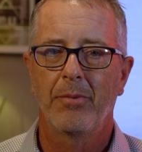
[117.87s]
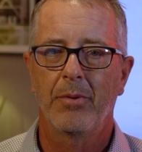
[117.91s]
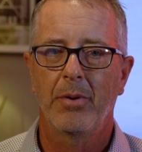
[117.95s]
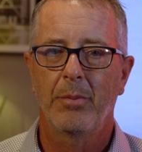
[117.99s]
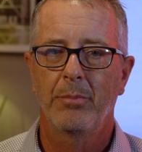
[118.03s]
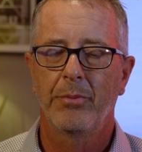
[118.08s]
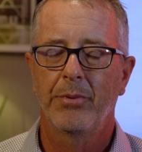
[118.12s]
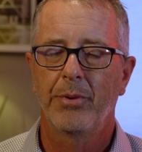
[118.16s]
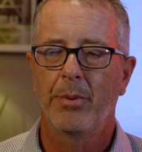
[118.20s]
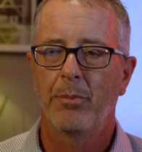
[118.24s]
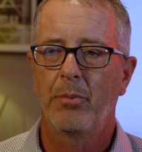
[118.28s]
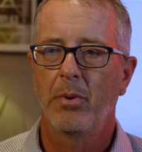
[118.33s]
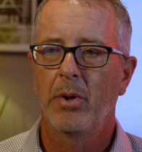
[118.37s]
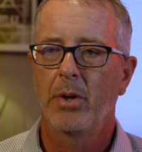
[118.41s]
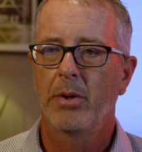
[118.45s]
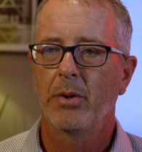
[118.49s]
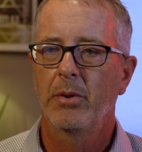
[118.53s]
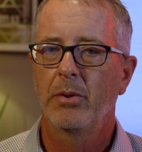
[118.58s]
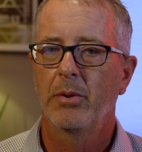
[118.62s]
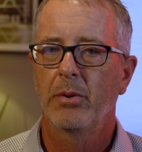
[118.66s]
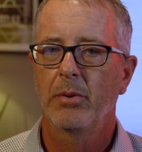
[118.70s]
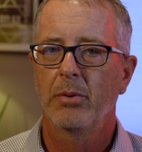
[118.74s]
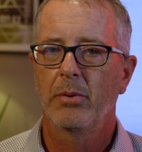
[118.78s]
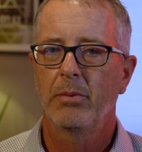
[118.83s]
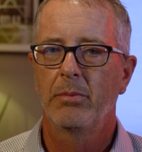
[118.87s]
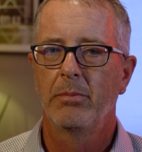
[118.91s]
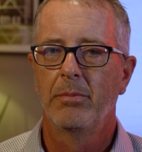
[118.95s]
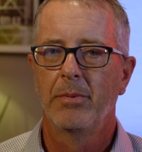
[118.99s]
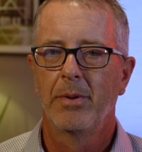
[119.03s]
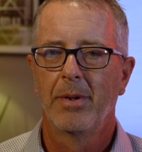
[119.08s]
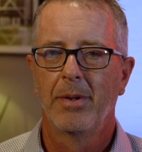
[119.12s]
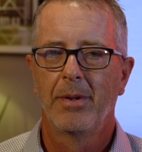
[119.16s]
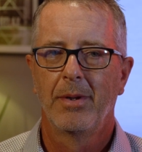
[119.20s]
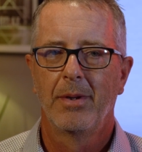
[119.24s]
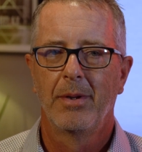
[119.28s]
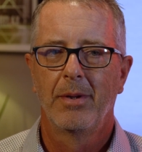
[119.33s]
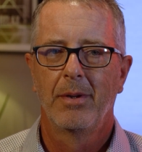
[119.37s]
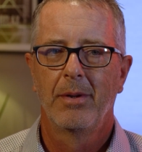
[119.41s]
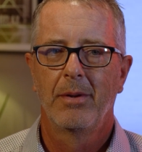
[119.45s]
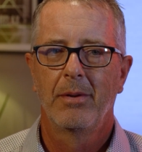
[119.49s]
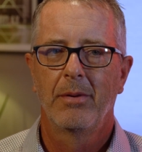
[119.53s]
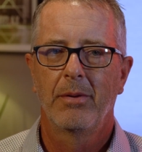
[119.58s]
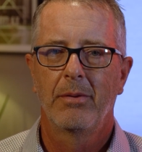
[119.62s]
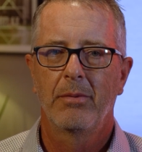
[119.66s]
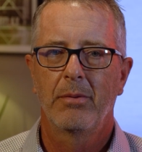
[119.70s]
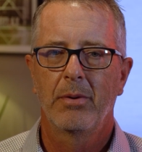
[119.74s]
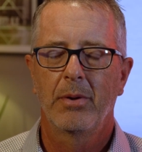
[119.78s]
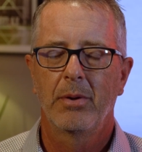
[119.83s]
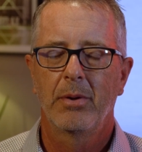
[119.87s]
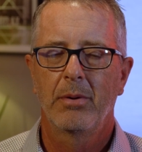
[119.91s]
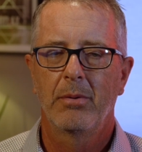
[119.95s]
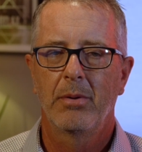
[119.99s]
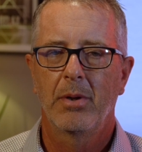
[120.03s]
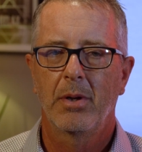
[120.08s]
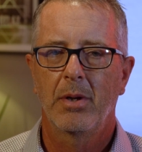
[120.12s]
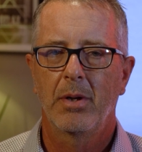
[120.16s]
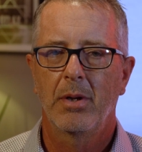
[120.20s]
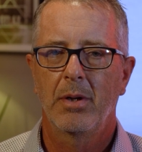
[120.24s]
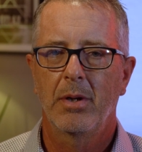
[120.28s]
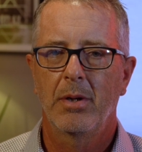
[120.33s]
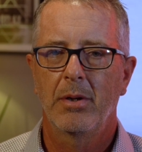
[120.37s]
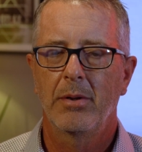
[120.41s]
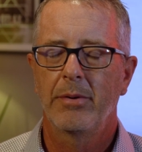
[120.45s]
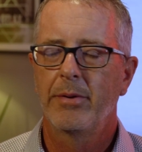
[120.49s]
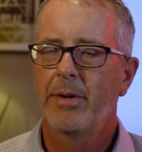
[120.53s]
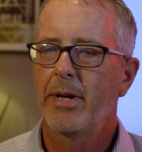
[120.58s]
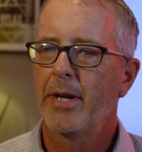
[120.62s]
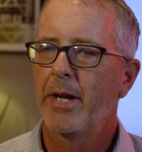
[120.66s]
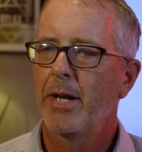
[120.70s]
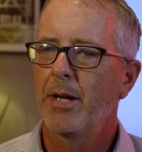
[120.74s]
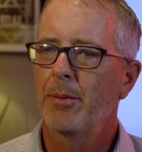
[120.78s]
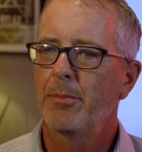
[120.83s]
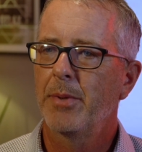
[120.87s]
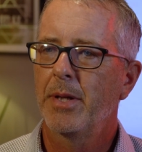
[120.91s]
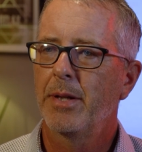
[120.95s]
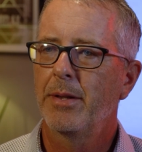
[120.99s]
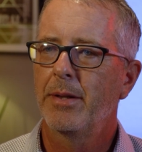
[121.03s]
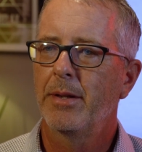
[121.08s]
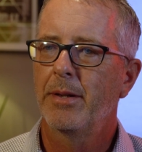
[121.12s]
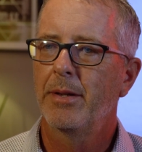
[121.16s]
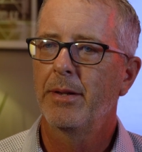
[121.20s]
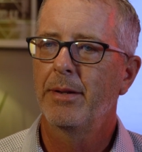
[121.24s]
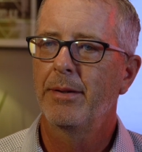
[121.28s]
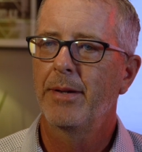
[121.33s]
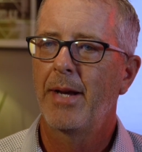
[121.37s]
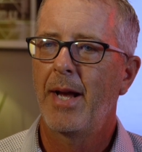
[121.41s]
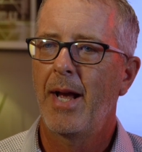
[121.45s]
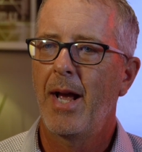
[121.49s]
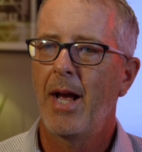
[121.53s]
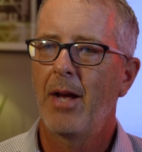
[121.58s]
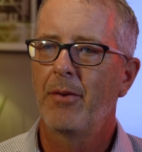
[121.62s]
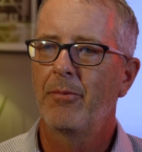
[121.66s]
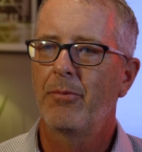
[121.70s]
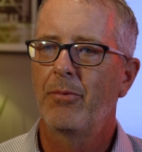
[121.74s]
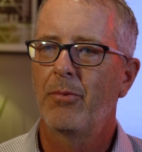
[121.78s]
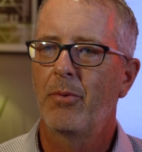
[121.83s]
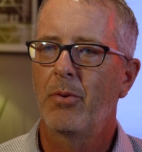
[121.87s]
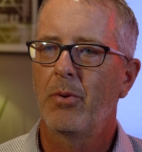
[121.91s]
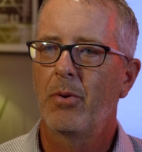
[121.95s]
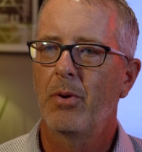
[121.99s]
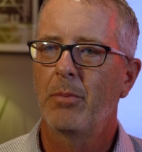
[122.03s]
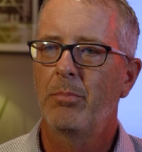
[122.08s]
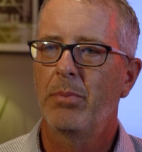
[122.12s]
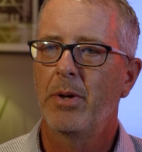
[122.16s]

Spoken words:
from someone who threw her name in the hat for